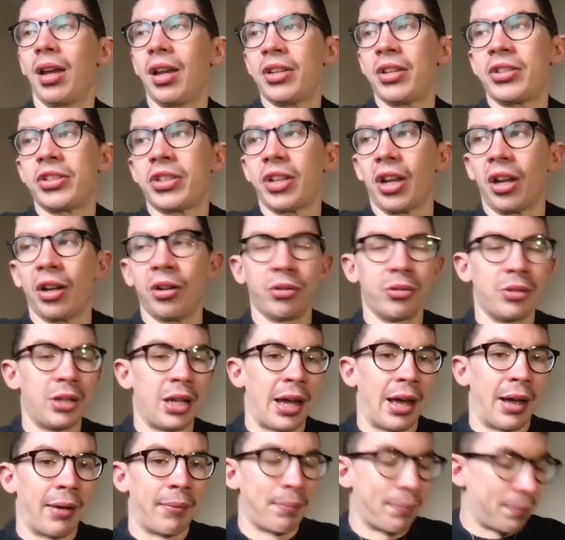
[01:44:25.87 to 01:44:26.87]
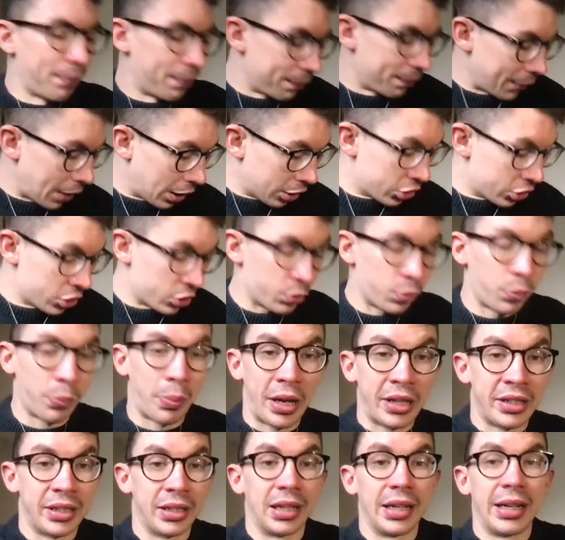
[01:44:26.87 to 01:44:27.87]
So, yeah. I just
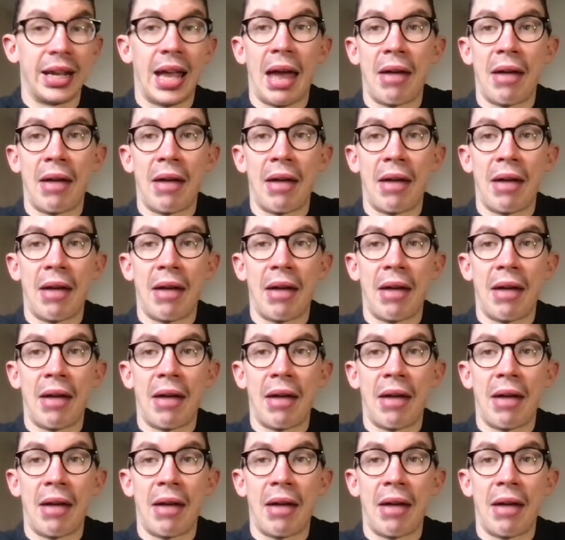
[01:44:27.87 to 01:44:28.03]
basically,